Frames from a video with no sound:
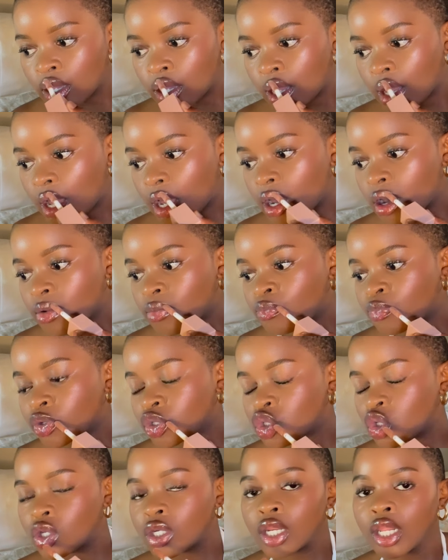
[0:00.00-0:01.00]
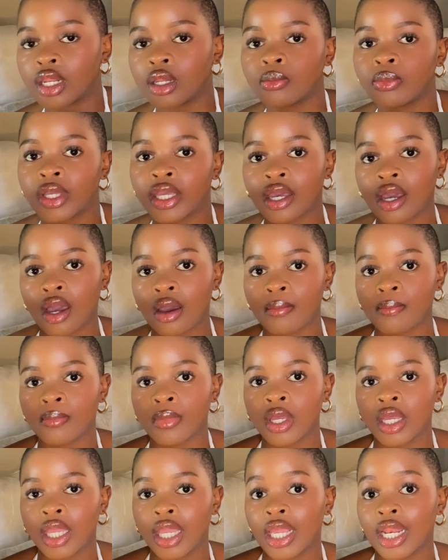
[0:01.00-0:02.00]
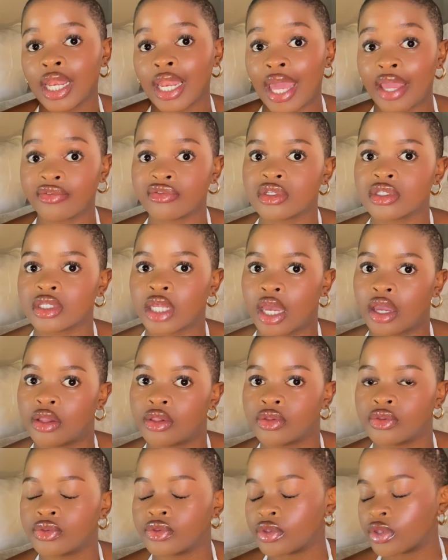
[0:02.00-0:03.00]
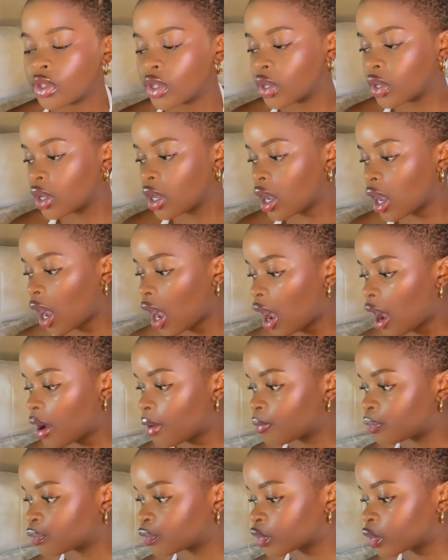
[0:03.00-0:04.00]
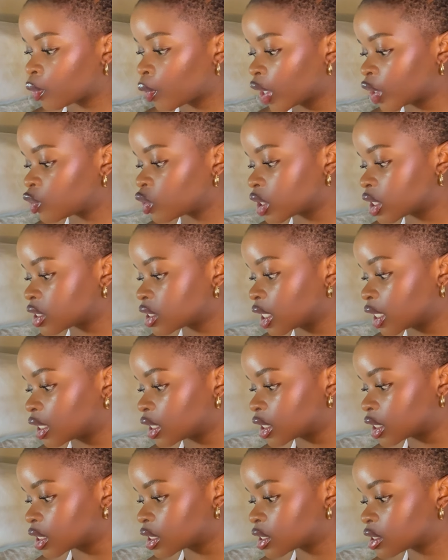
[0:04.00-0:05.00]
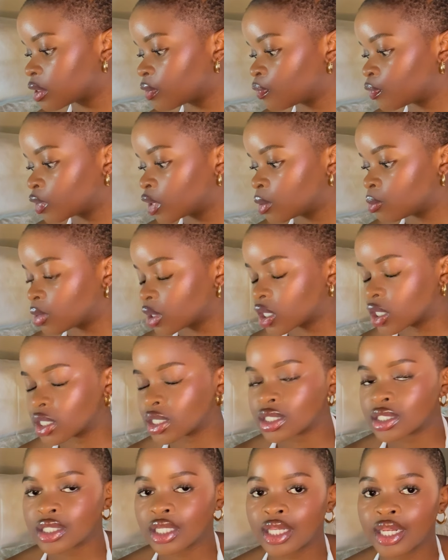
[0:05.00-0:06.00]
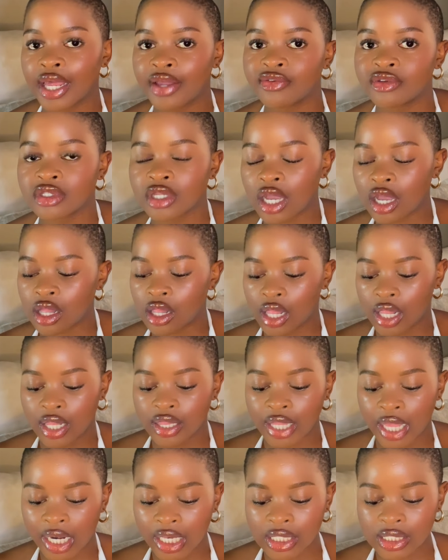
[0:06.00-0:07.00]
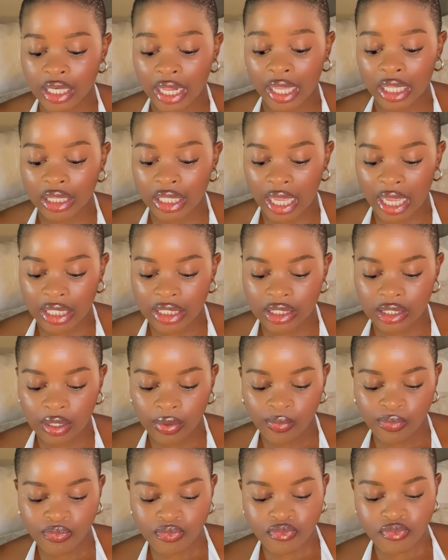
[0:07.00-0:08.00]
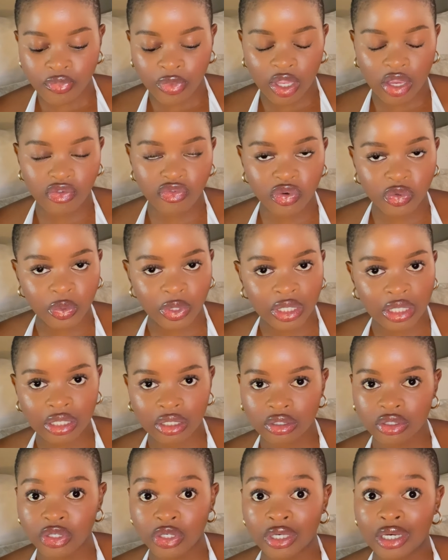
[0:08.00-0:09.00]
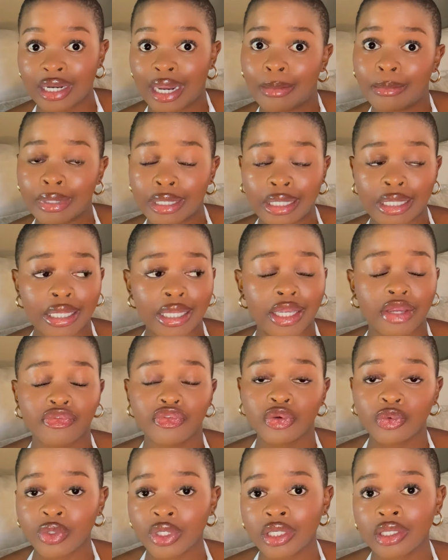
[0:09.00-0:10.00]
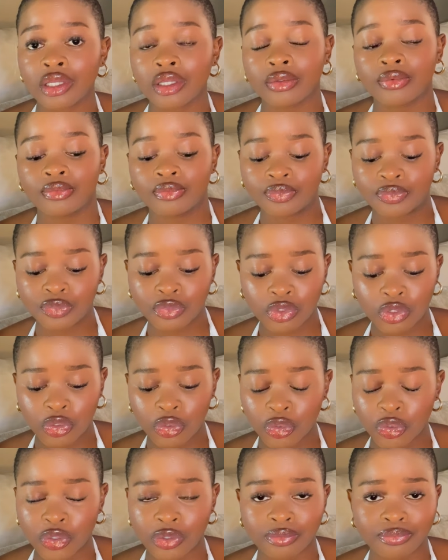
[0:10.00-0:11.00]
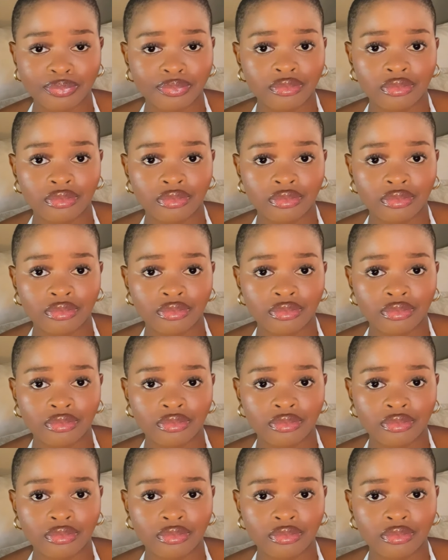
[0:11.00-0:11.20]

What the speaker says: but don't let it become a lifestyle. Why do I say this? Because a lifestyle that is like that. Every week you're clubbing, every week you're